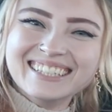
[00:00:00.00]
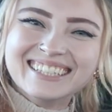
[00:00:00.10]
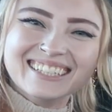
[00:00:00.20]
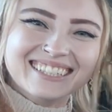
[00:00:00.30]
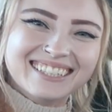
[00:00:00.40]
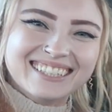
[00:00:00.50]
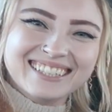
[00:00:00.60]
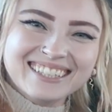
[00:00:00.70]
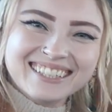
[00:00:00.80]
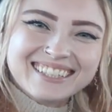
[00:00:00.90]

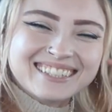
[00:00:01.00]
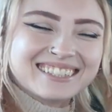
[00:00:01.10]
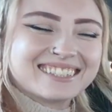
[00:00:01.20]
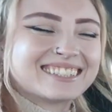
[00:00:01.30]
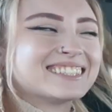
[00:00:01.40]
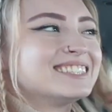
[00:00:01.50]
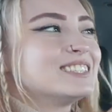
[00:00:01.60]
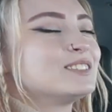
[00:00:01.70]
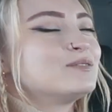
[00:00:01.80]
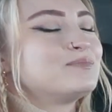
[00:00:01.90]

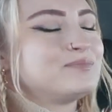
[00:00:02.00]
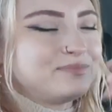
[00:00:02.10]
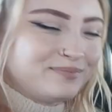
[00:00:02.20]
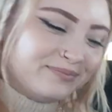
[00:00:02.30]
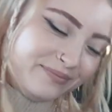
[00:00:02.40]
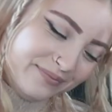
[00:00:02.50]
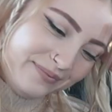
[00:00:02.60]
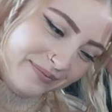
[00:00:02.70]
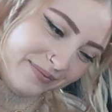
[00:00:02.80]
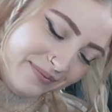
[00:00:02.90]

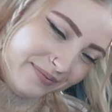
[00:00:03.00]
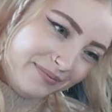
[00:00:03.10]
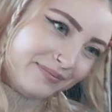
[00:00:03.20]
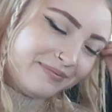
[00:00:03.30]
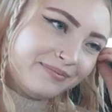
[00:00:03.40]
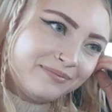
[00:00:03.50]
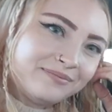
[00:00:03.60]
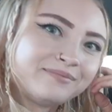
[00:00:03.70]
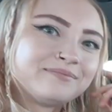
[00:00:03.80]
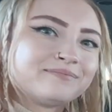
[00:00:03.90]

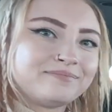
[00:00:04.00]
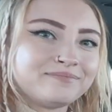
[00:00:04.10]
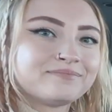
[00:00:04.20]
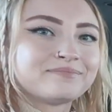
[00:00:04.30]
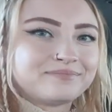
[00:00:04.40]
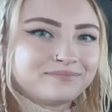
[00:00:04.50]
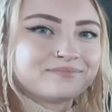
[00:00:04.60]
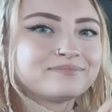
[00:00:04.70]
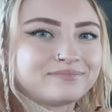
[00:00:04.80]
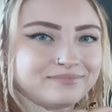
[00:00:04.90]

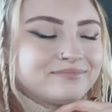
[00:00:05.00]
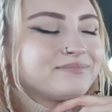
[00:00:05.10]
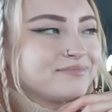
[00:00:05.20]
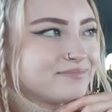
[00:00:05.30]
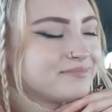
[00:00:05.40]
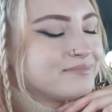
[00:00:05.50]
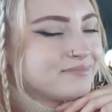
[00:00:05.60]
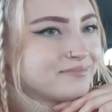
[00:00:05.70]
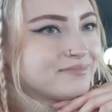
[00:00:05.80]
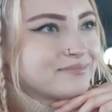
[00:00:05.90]

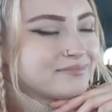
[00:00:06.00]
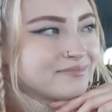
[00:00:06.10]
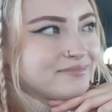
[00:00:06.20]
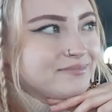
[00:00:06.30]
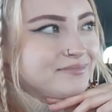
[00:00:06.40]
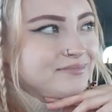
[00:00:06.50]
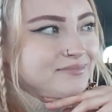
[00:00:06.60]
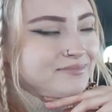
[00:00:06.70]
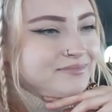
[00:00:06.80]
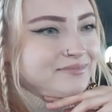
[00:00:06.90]

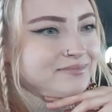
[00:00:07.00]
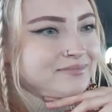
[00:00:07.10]
[no speech]